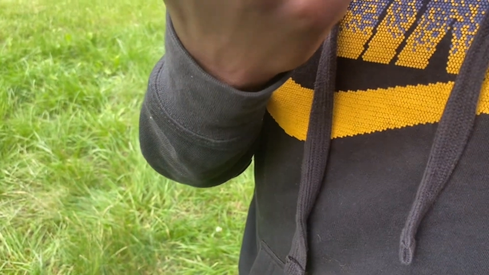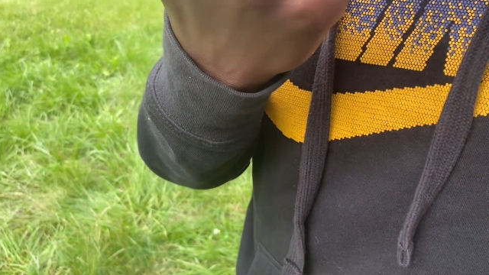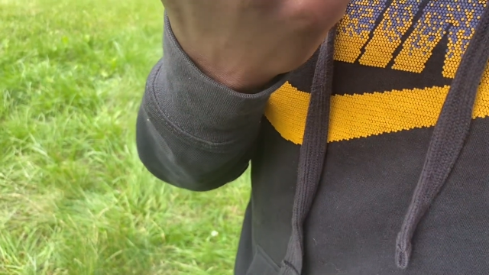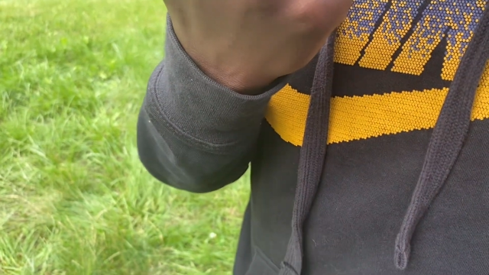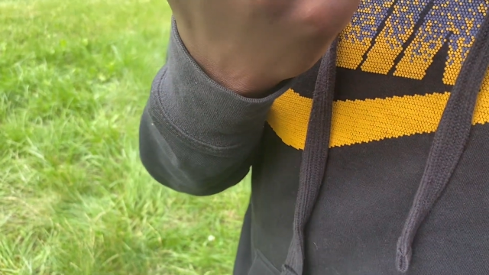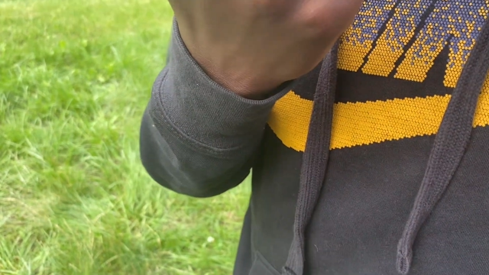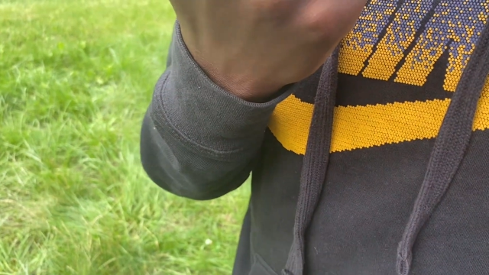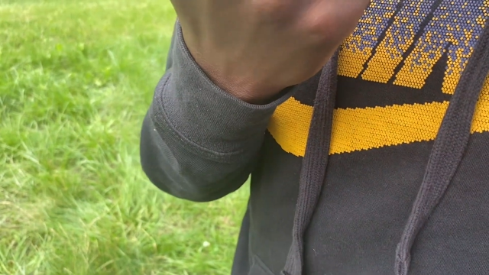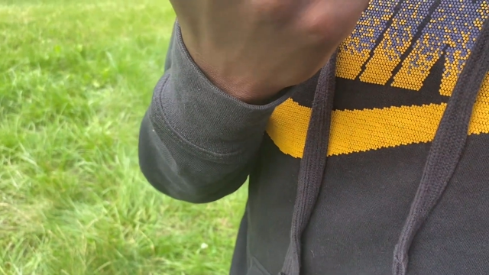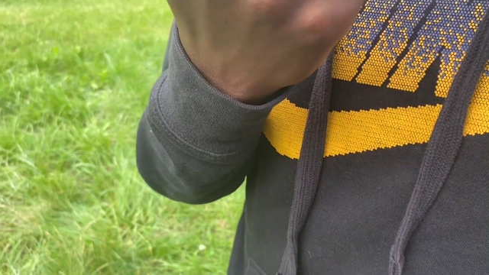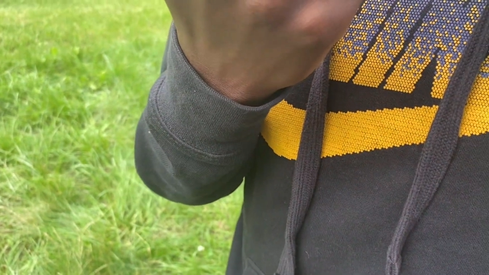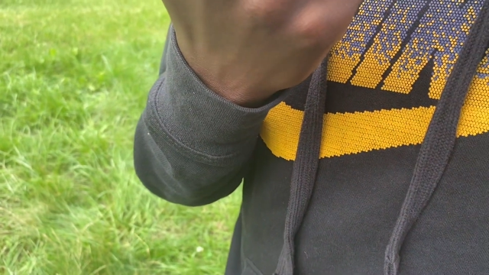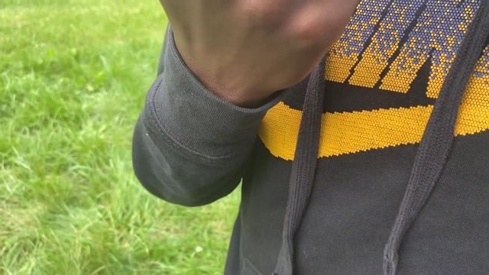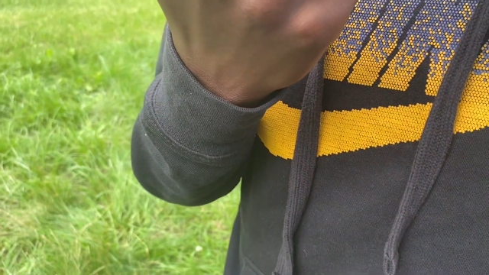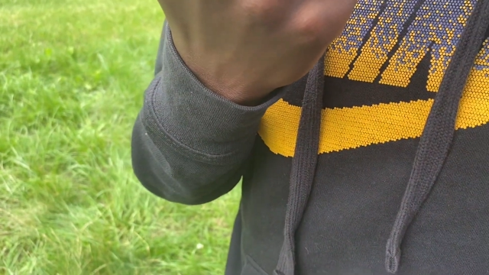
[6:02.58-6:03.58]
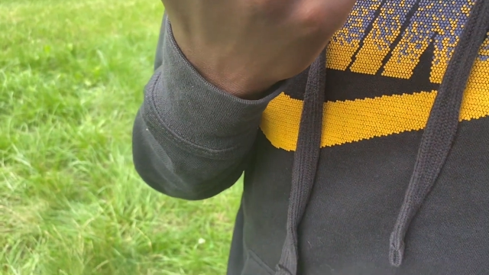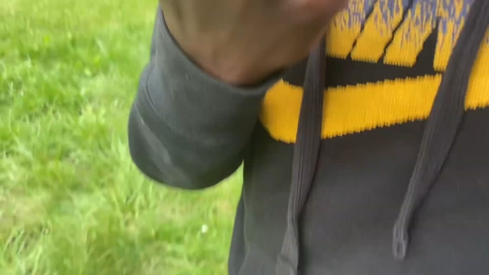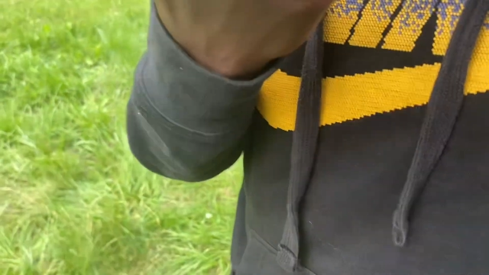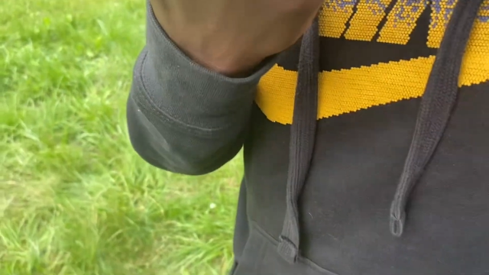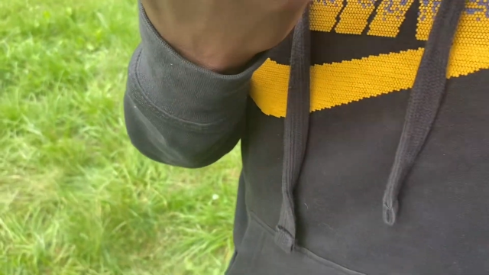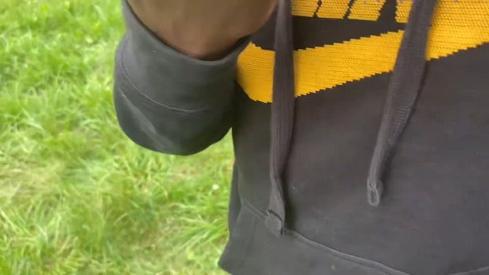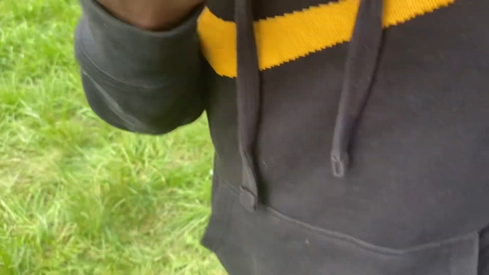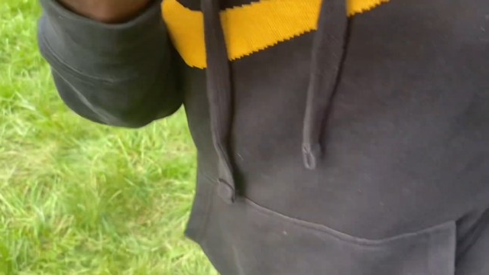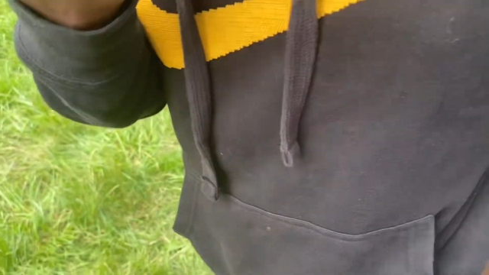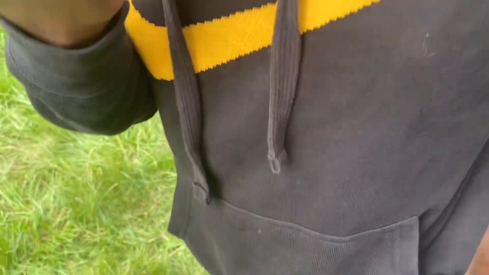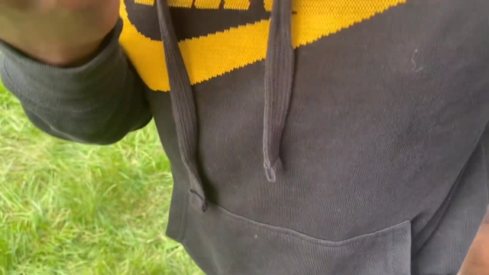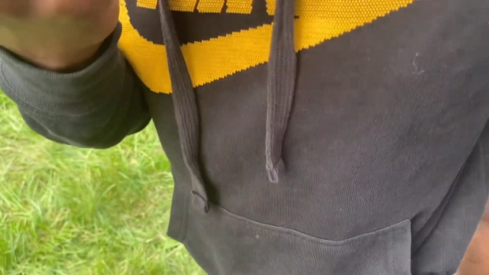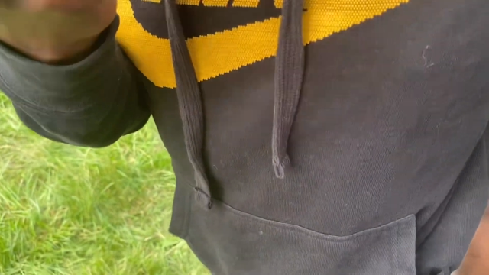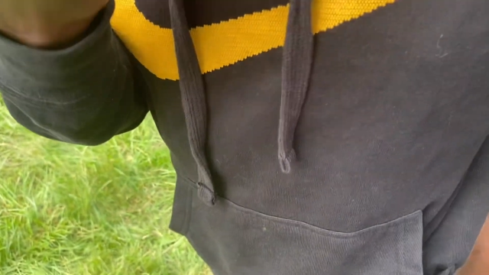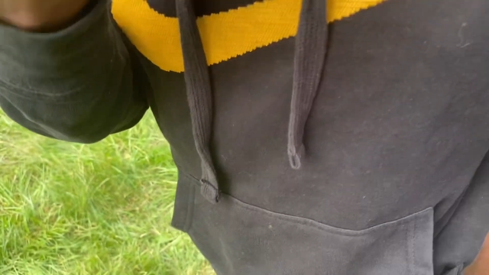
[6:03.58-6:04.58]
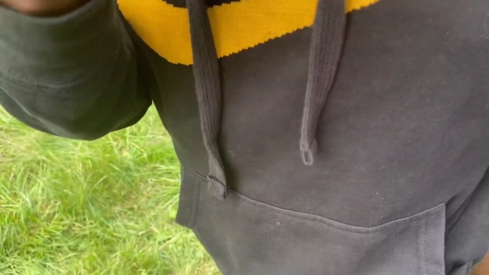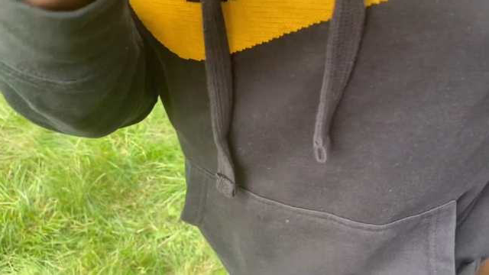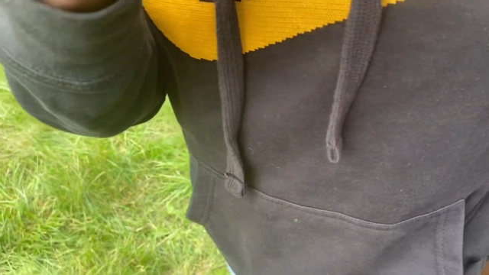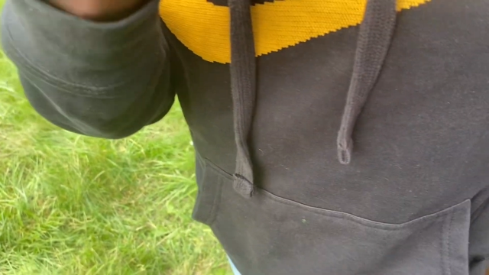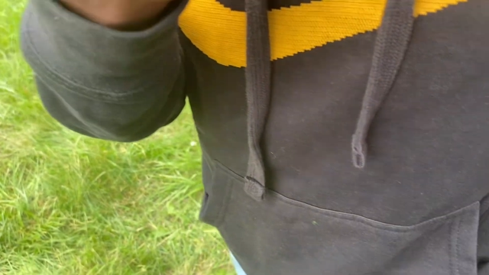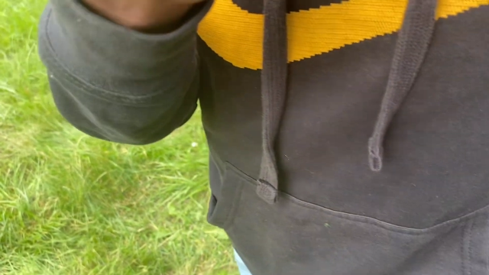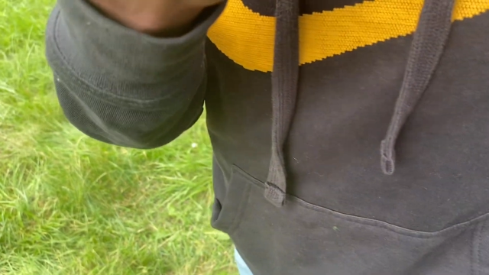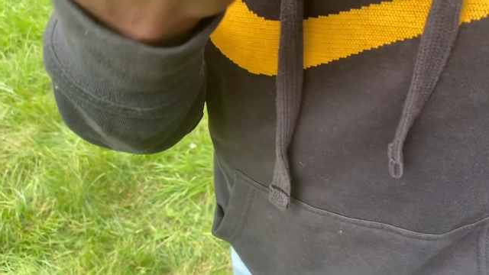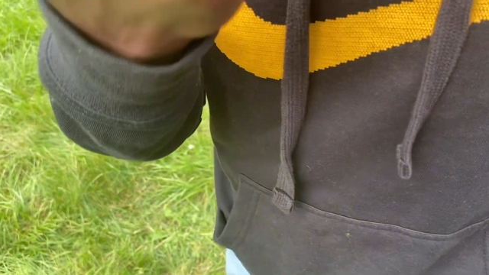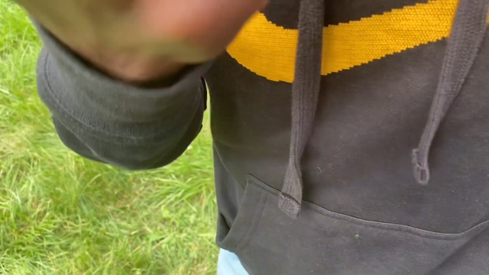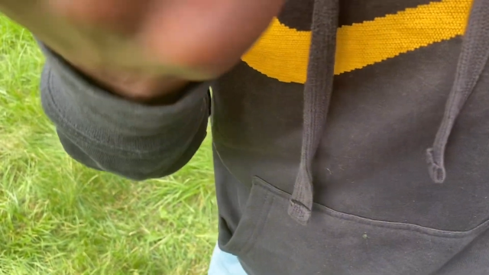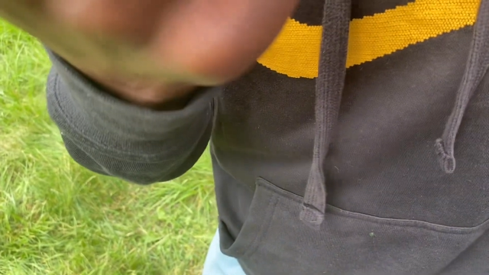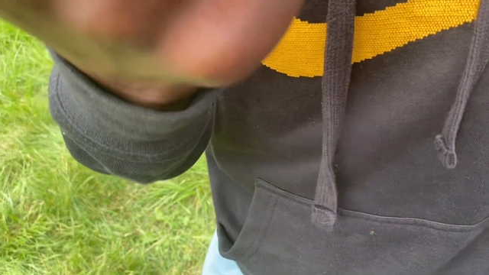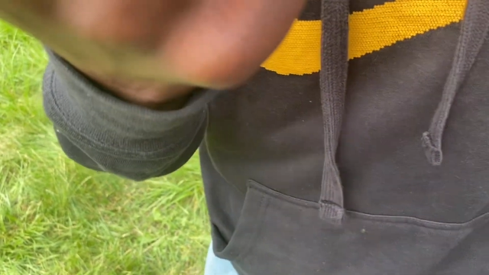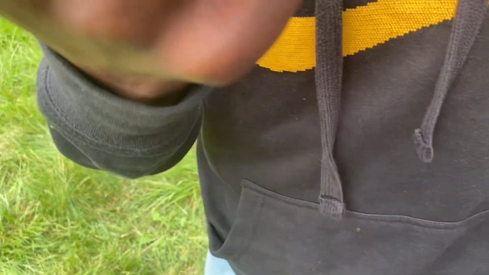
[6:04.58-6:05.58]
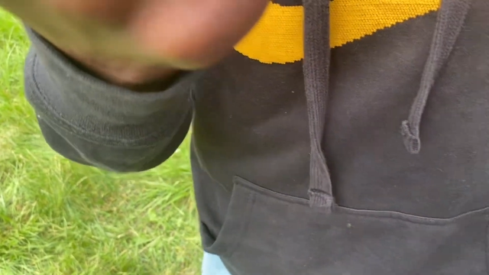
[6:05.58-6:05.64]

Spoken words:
[unreadable: no face in view]